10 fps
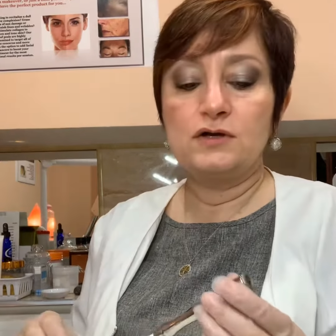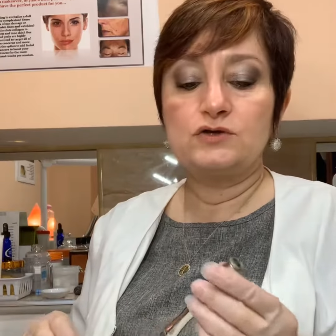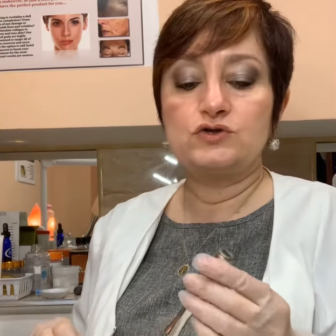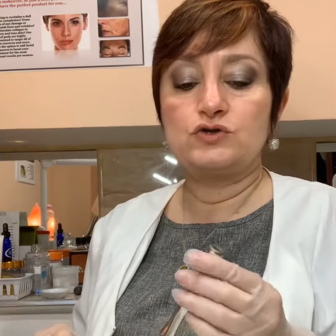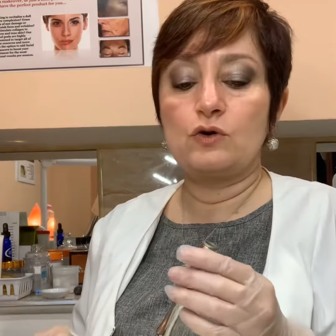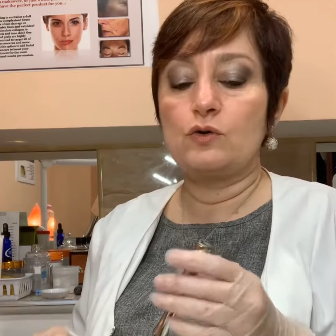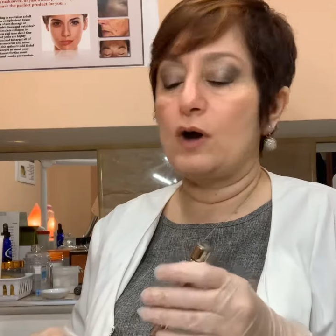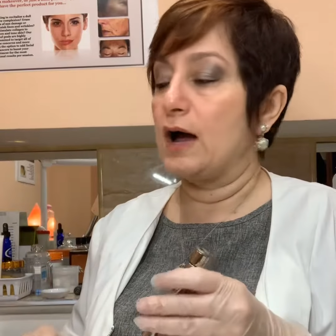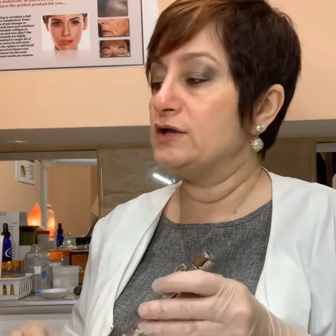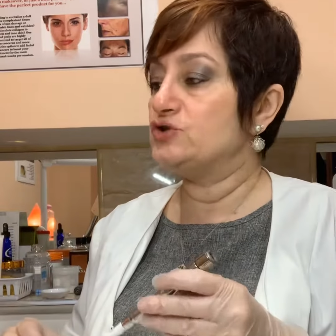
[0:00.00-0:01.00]
So
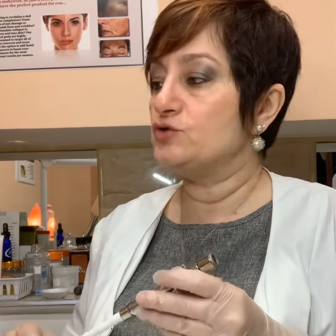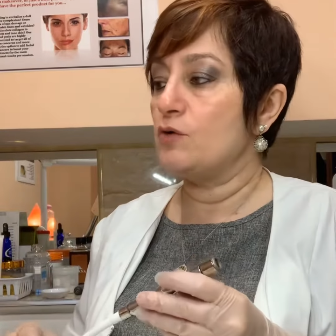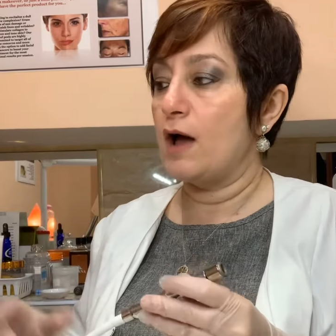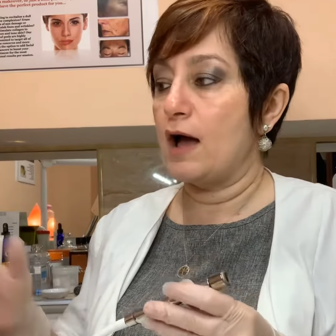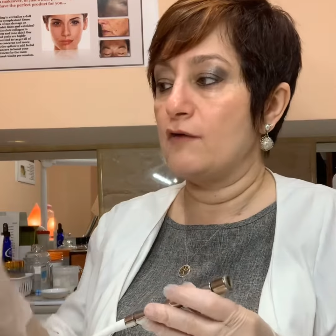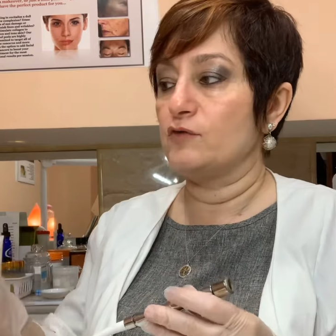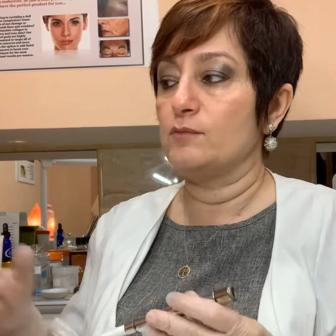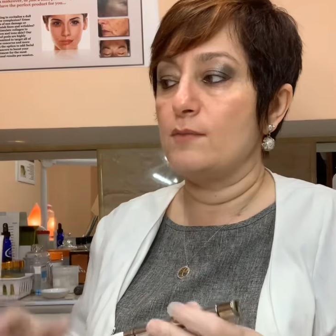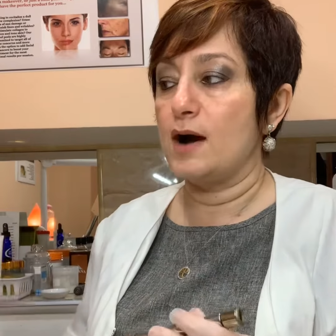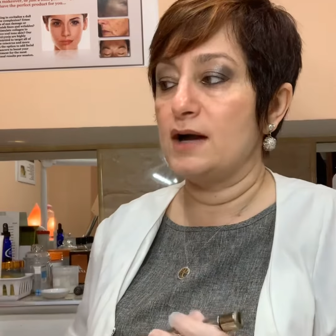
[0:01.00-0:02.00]
I do have on
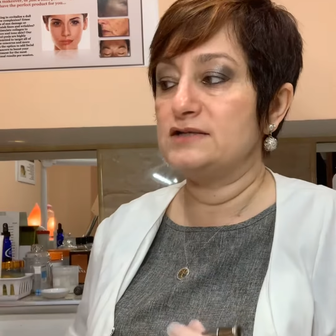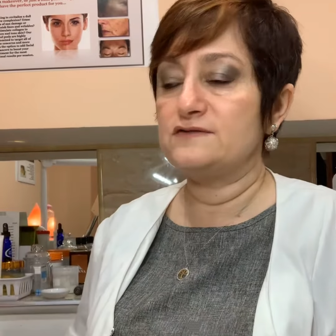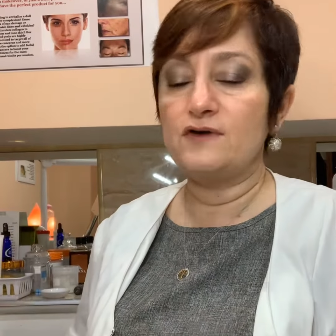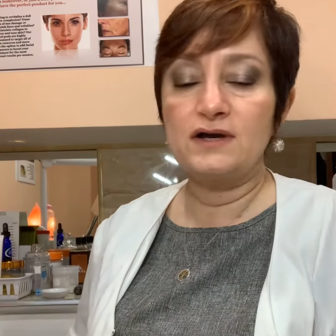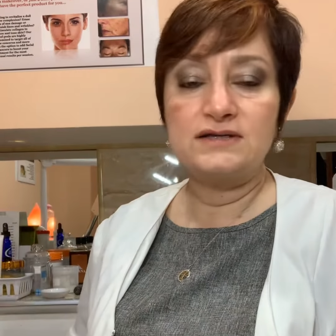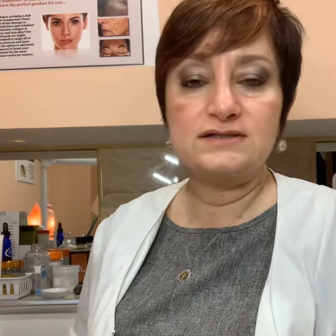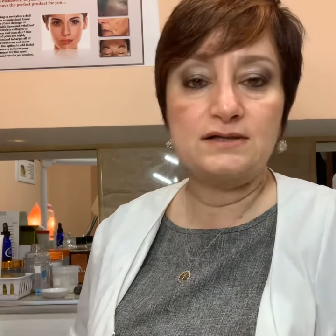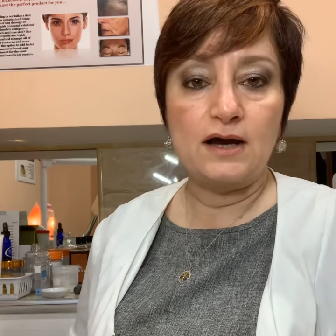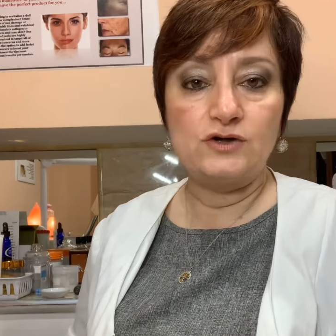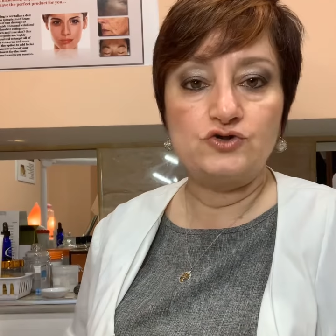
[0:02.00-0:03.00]
my device,
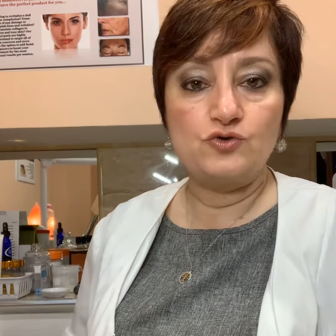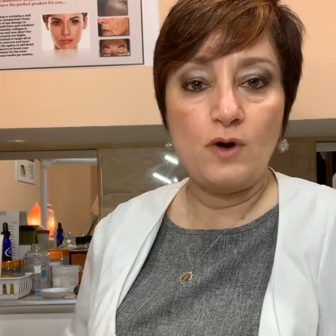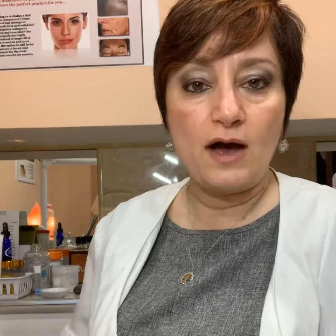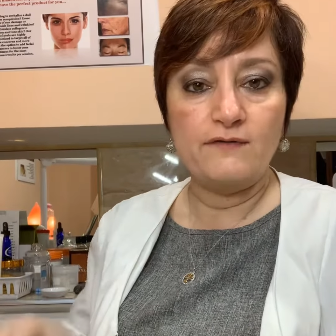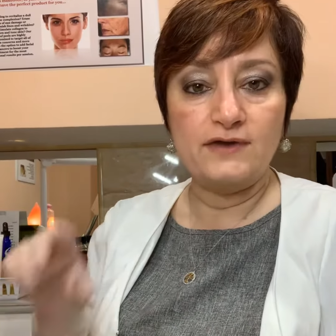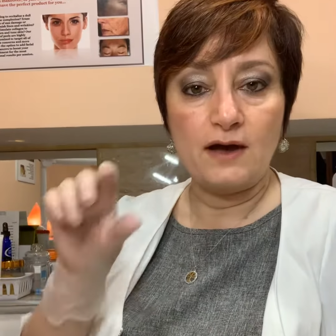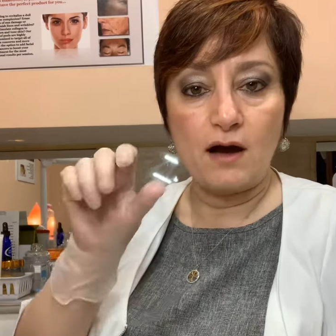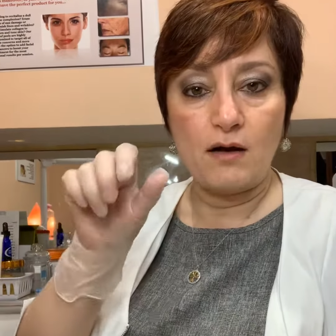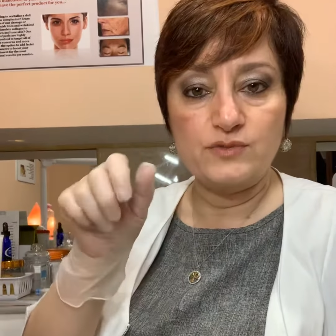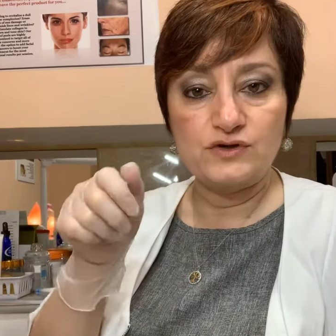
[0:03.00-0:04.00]
I do have the
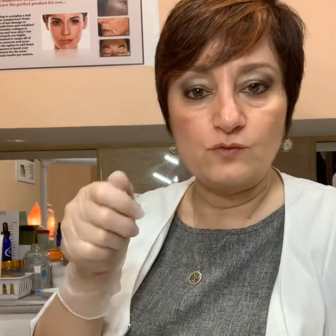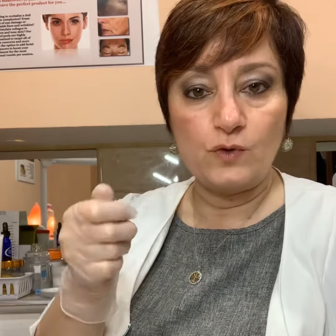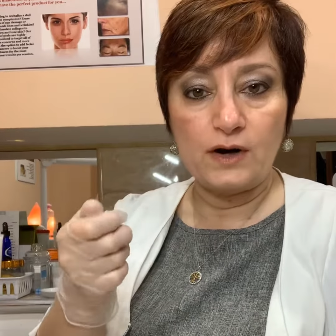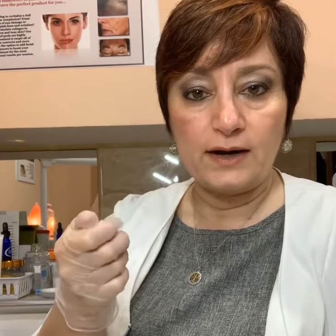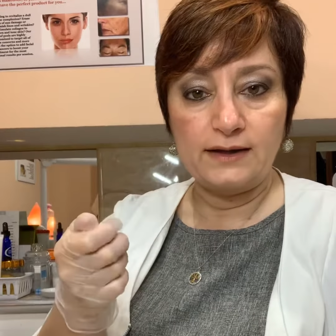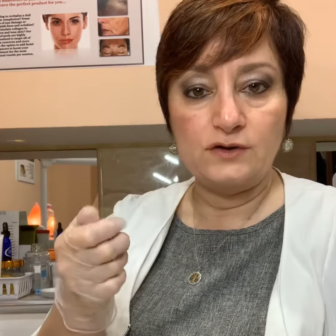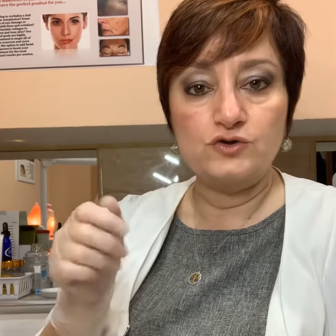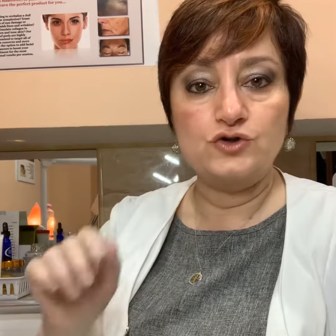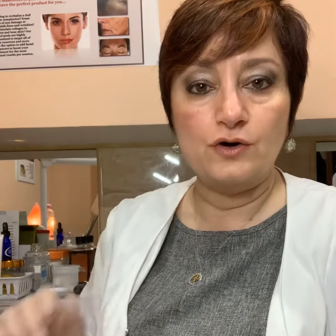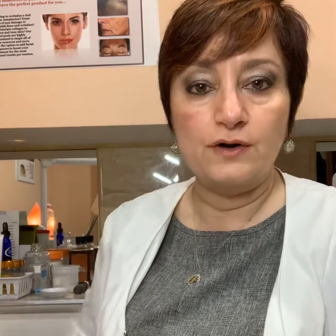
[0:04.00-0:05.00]
option where I can
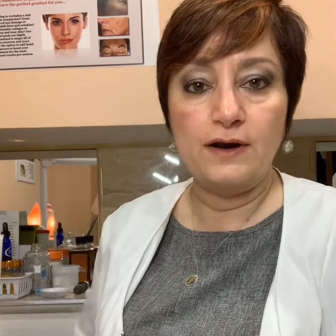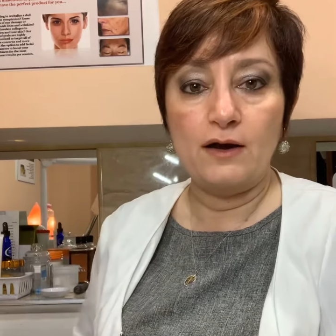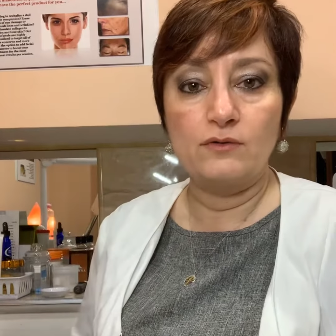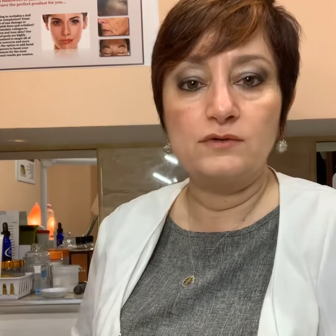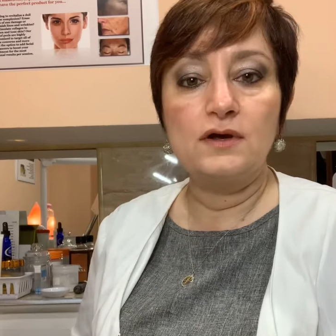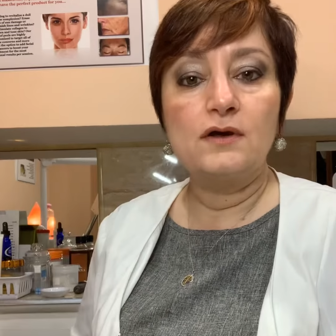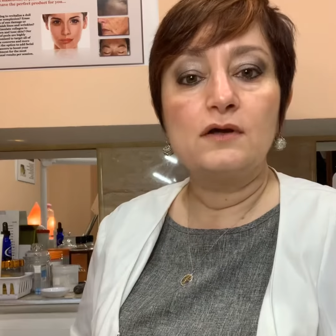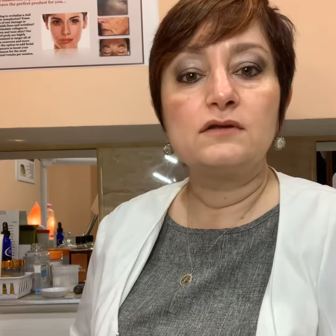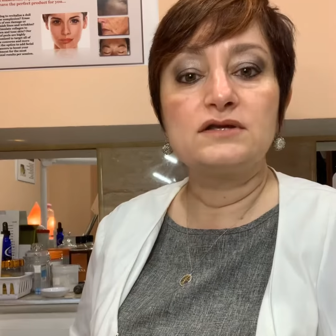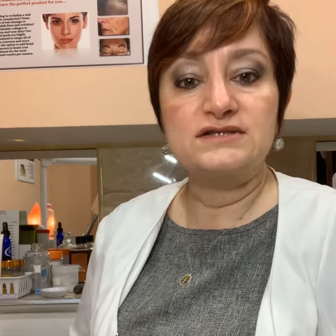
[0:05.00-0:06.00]
turn down
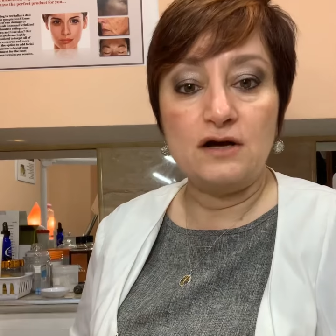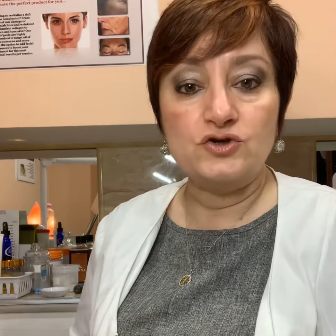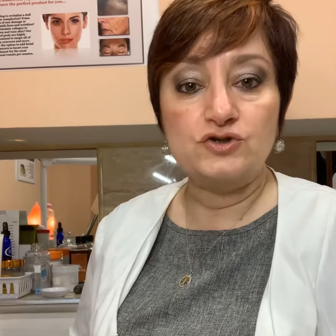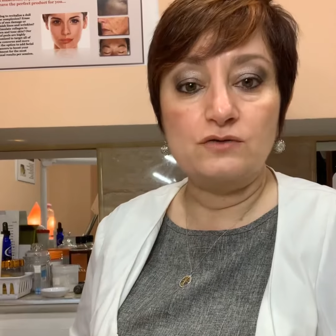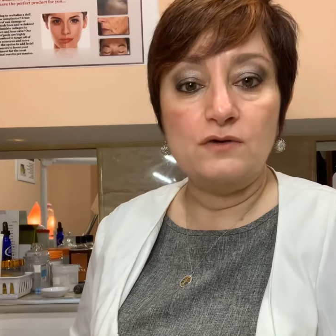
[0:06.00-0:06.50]
the suction,